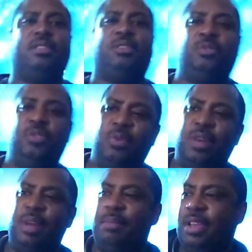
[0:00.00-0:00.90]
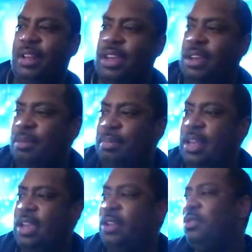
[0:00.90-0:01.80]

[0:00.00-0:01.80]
So you know what that means? They're planning